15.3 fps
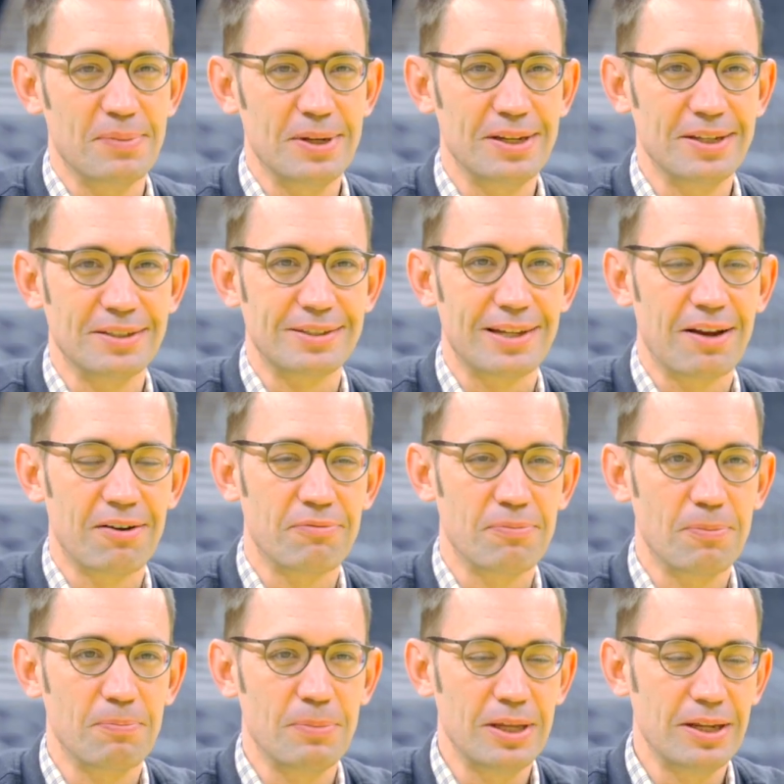meetings to have
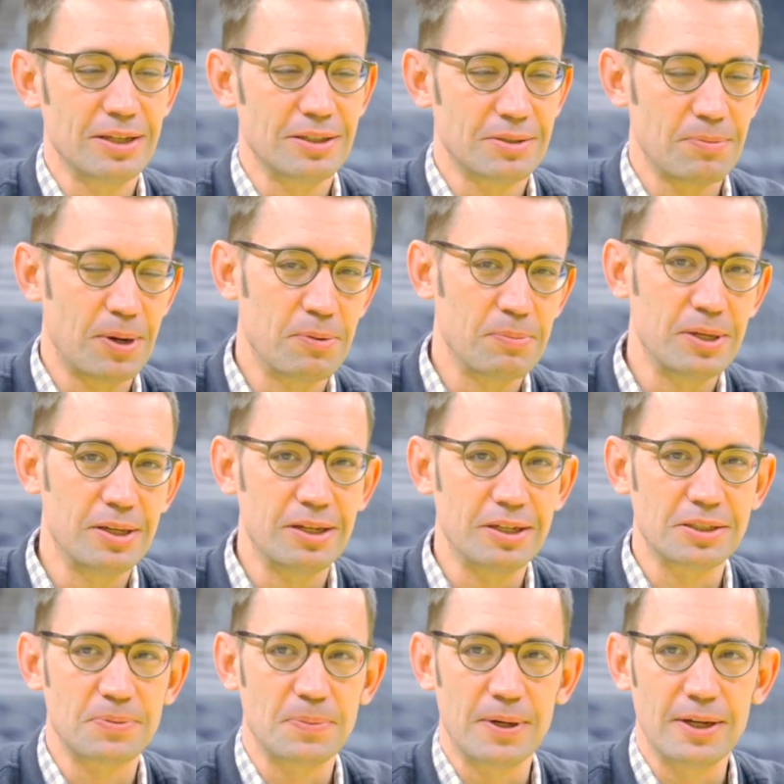meetings about
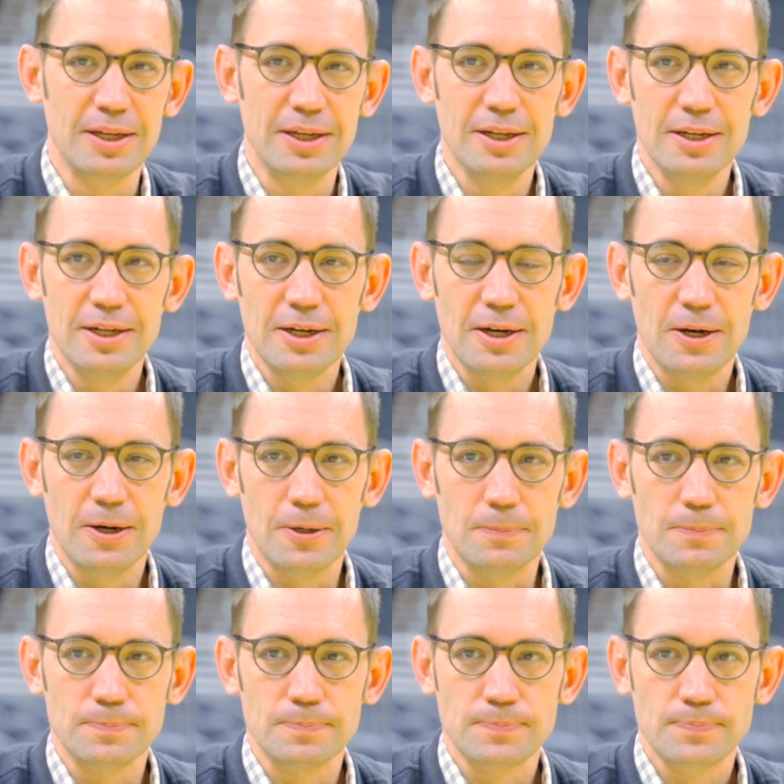meetings. But
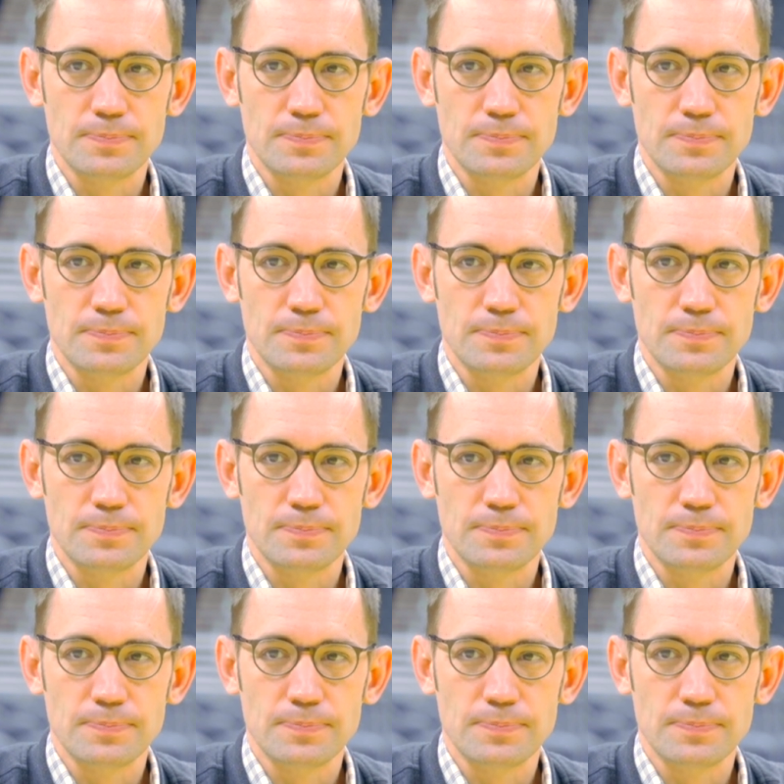um,